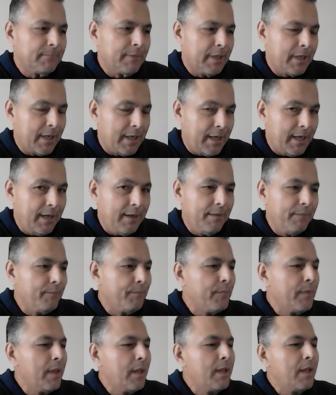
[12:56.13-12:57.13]
Okay?
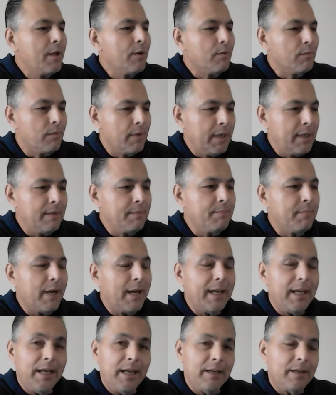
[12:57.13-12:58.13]
Written
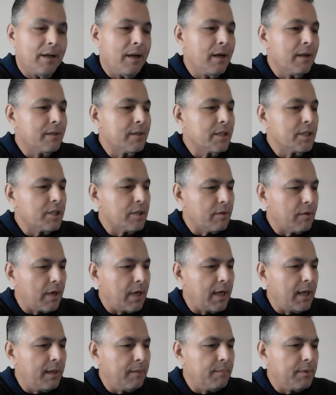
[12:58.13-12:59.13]
by Enoch the
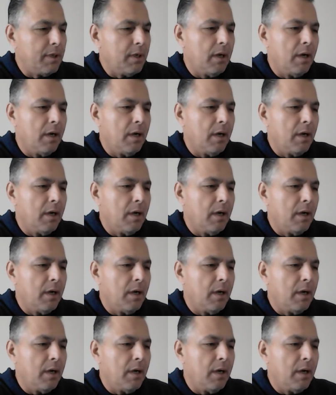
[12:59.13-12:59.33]
scribe.